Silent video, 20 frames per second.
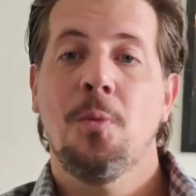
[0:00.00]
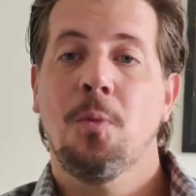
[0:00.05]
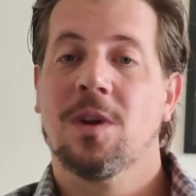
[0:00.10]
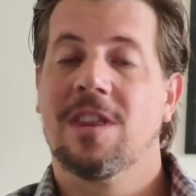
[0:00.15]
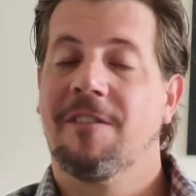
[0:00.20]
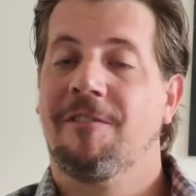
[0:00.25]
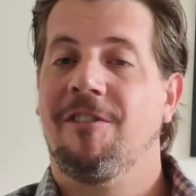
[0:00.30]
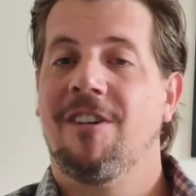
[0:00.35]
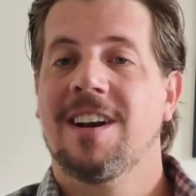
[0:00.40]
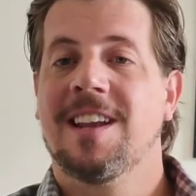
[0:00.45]

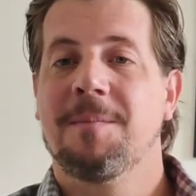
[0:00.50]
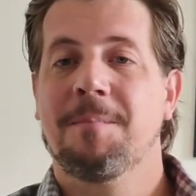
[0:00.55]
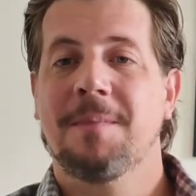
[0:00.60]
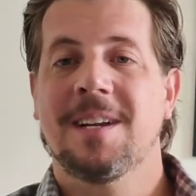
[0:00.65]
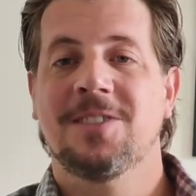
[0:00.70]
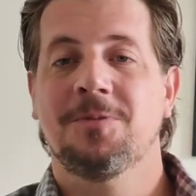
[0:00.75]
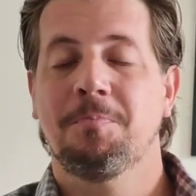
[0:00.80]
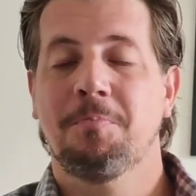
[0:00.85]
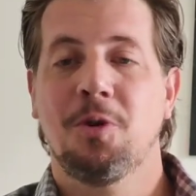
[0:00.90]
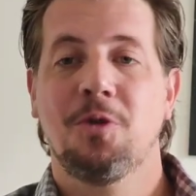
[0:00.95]
With the funny
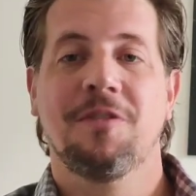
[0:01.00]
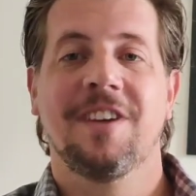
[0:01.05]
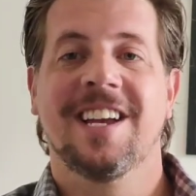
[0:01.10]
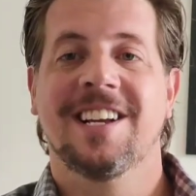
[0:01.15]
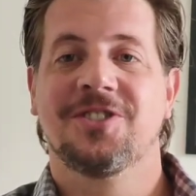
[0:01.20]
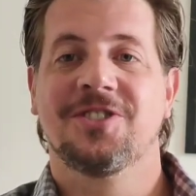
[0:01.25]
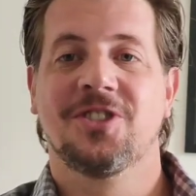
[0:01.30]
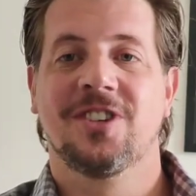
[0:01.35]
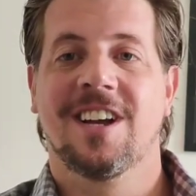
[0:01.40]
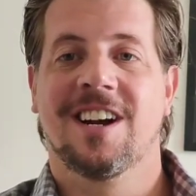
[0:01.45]
movie
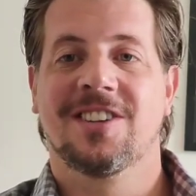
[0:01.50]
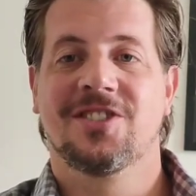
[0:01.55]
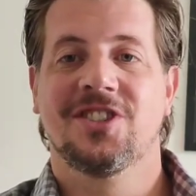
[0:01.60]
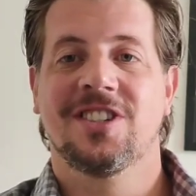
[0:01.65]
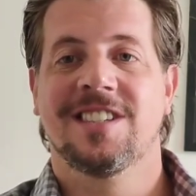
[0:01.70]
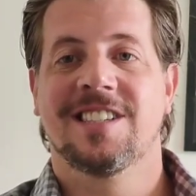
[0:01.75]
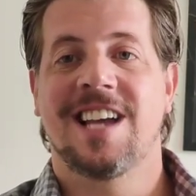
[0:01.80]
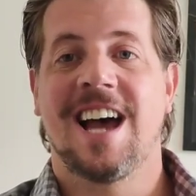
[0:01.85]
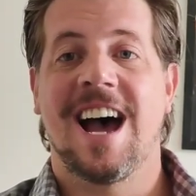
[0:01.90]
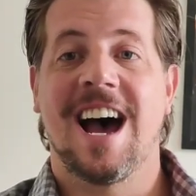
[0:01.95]

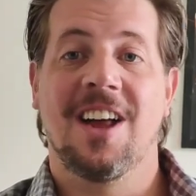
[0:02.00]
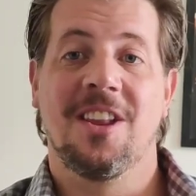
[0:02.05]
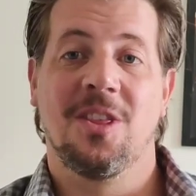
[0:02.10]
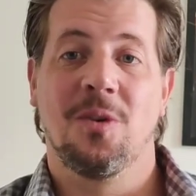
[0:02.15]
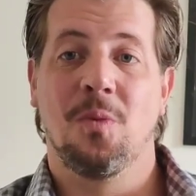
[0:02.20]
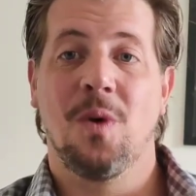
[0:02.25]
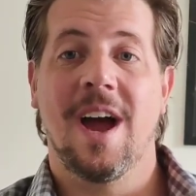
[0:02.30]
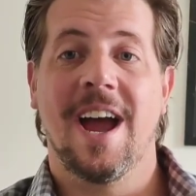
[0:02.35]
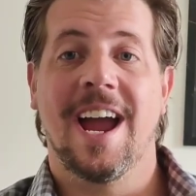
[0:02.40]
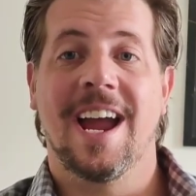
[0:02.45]
introductions out of
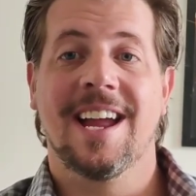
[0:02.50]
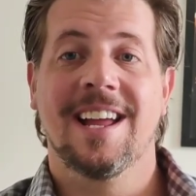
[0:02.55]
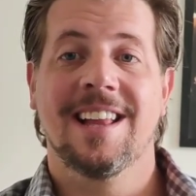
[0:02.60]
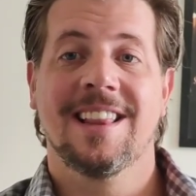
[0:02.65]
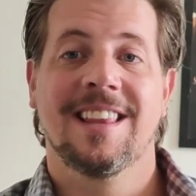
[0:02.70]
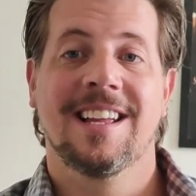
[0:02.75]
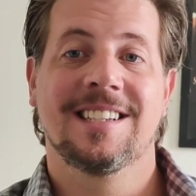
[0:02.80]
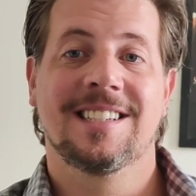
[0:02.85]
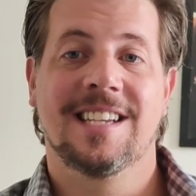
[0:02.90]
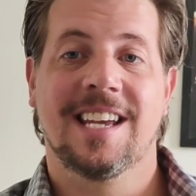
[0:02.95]
the way,
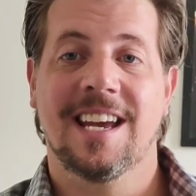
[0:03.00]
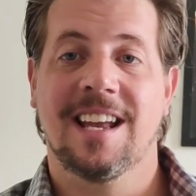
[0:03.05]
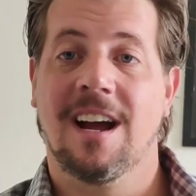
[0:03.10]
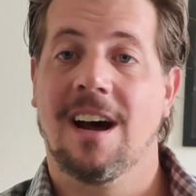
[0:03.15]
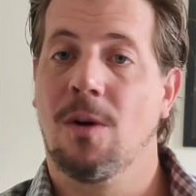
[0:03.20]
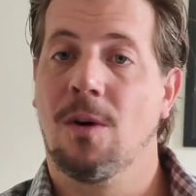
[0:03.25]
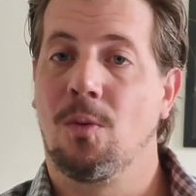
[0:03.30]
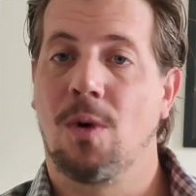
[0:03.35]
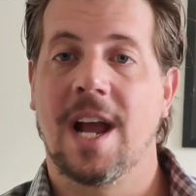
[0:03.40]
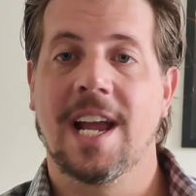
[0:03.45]
let's get
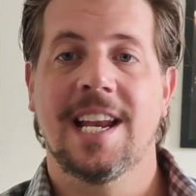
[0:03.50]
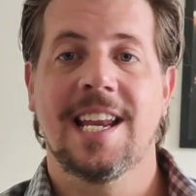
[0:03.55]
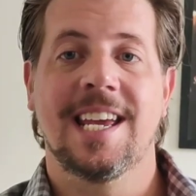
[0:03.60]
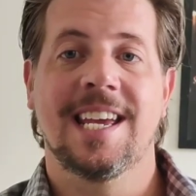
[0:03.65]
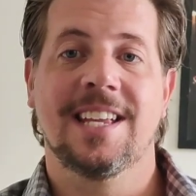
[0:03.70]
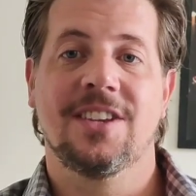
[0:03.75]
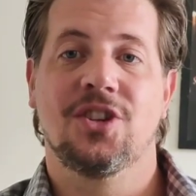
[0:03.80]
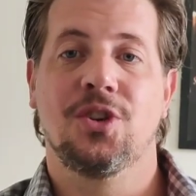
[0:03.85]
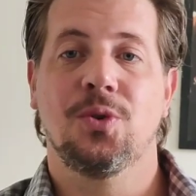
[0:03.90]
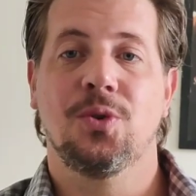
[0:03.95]
uh, right
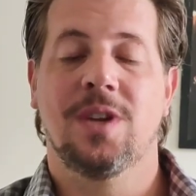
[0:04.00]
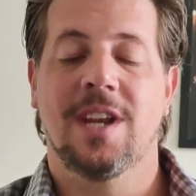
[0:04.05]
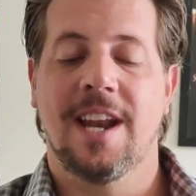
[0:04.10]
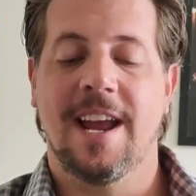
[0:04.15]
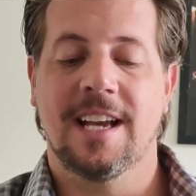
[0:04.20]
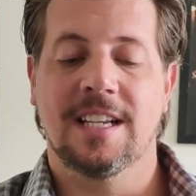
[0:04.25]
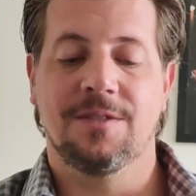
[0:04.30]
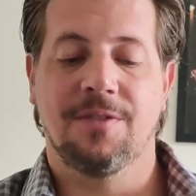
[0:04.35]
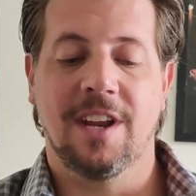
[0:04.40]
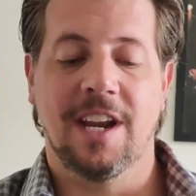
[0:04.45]
into
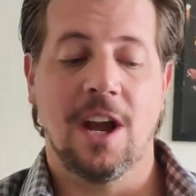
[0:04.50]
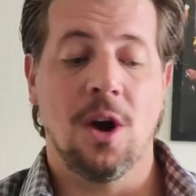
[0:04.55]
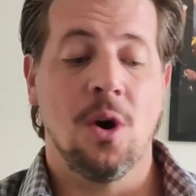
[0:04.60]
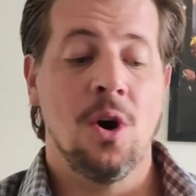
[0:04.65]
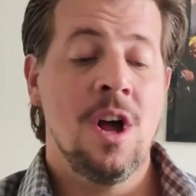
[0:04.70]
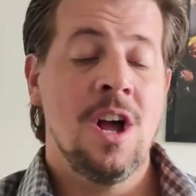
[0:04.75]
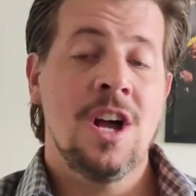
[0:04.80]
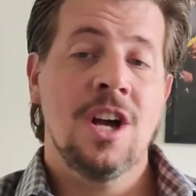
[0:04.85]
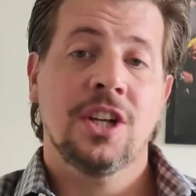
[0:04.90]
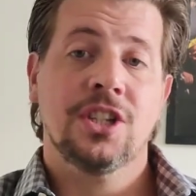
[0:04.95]
today's video.
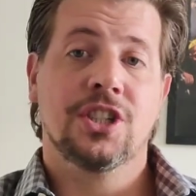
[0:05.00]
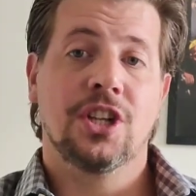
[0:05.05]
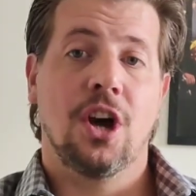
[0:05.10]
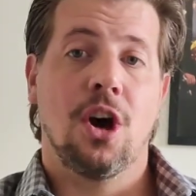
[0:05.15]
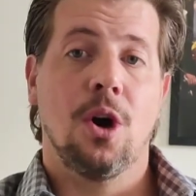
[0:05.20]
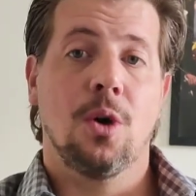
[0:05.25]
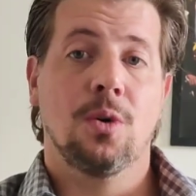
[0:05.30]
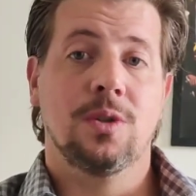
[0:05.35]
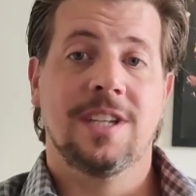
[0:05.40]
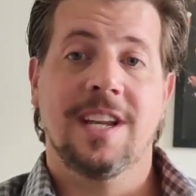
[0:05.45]

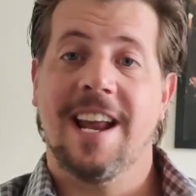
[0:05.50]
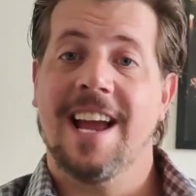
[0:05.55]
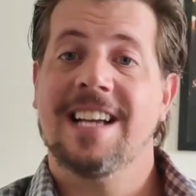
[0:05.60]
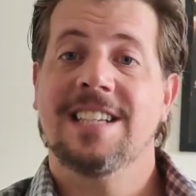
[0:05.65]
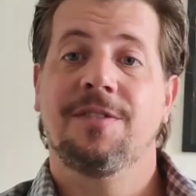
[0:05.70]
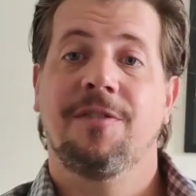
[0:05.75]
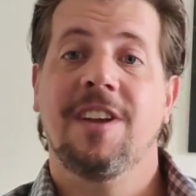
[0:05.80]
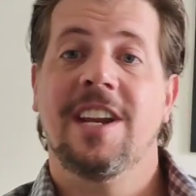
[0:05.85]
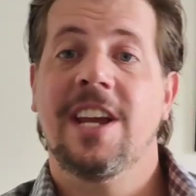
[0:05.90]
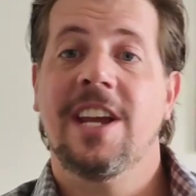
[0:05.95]
So
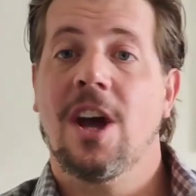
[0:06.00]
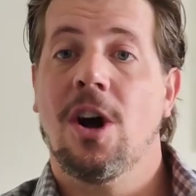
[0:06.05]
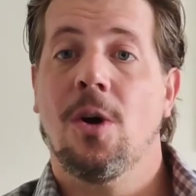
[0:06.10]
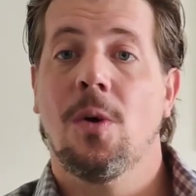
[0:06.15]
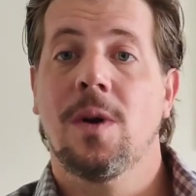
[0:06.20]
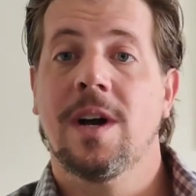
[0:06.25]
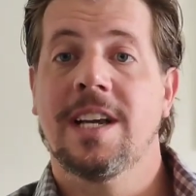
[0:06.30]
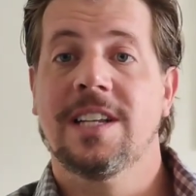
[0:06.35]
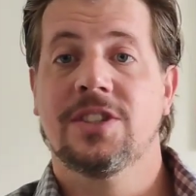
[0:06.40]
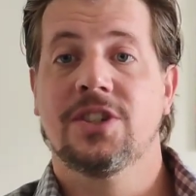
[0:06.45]
today's
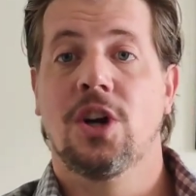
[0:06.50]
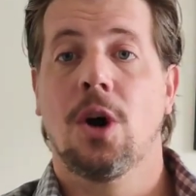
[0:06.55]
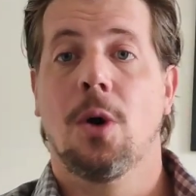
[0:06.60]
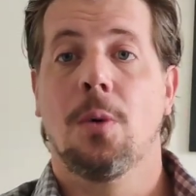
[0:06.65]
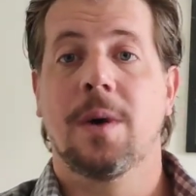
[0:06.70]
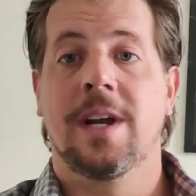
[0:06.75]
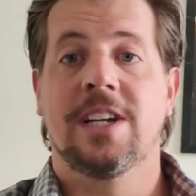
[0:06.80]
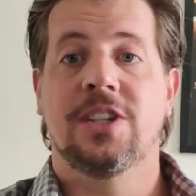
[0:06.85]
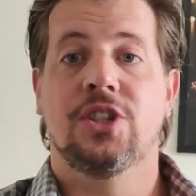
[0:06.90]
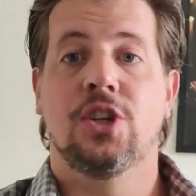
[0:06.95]
video is
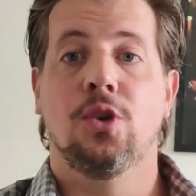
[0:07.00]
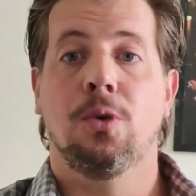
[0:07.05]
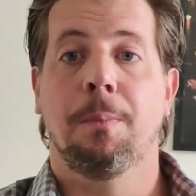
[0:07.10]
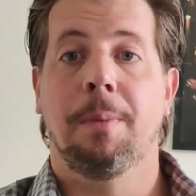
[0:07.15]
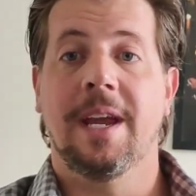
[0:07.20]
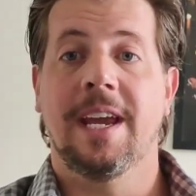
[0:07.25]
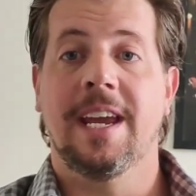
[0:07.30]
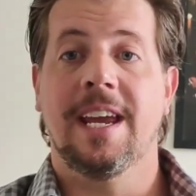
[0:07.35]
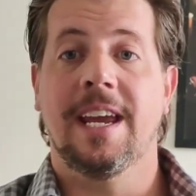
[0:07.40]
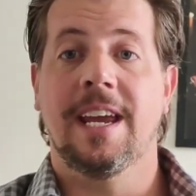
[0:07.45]
going to
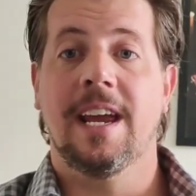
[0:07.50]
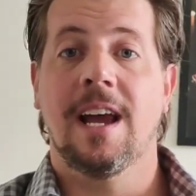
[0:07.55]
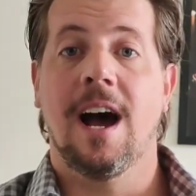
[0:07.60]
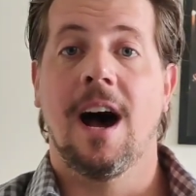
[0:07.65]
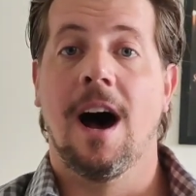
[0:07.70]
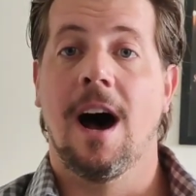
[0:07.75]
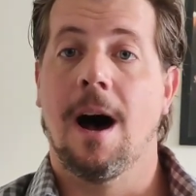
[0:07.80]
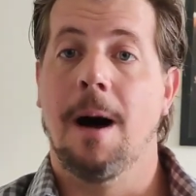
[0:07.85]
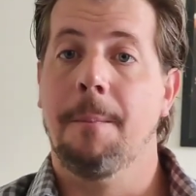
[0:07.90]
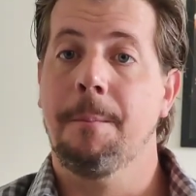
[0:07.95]
be
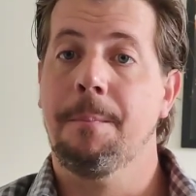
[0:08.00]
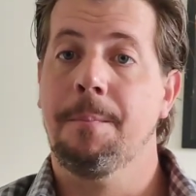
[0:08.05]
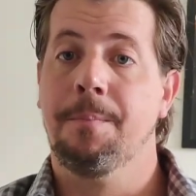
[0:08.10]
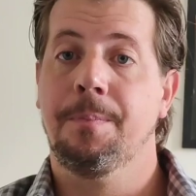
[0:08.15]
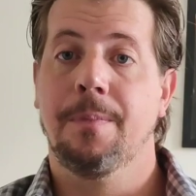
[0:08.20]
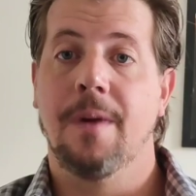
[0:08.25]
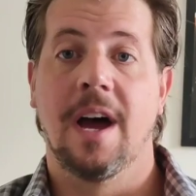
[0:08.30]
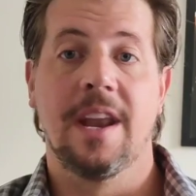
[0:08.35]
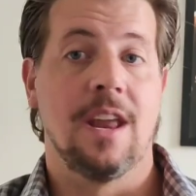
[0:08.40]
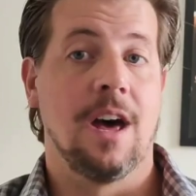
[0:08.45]
um,
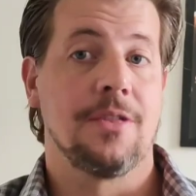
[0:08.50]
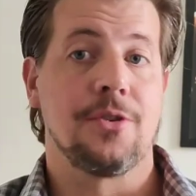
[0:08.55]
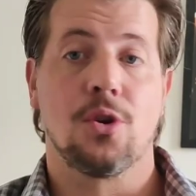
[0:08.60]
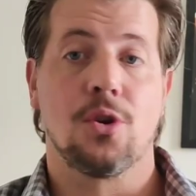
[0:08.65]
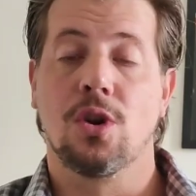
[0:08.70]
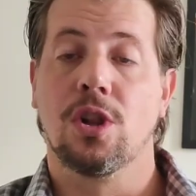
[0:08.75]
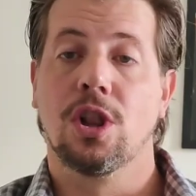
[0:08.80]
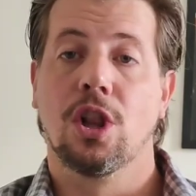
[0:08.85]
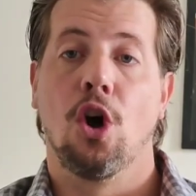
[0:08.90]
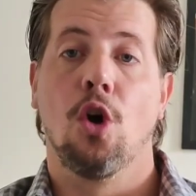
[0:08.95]

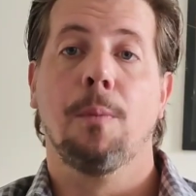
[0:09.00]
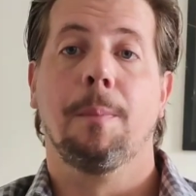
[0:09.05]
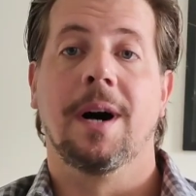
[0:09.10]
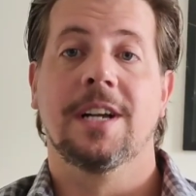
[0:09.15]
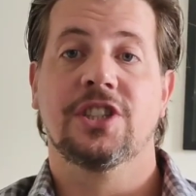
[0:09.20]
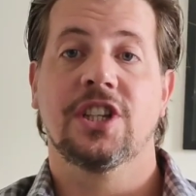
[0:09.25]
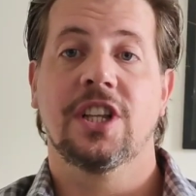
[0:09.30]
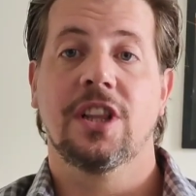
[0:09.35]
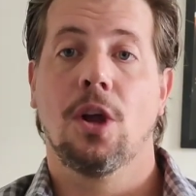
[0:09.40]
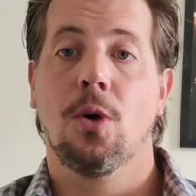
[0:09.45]
another
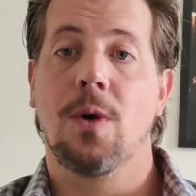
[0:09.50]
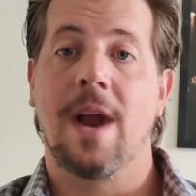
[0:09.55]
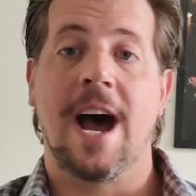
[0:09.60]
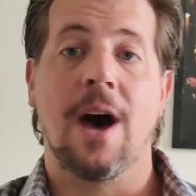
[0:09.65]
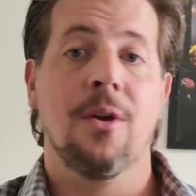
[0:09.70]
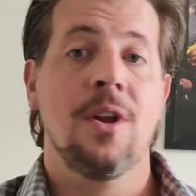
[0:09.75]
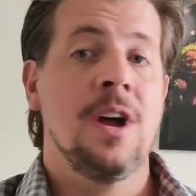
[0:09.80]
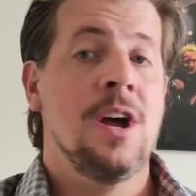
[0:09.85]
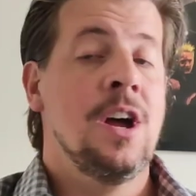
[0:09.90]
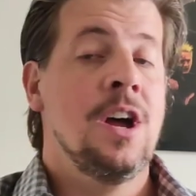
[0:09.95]
low-budget
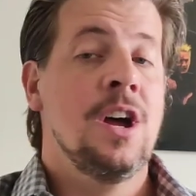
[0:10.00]
loadout.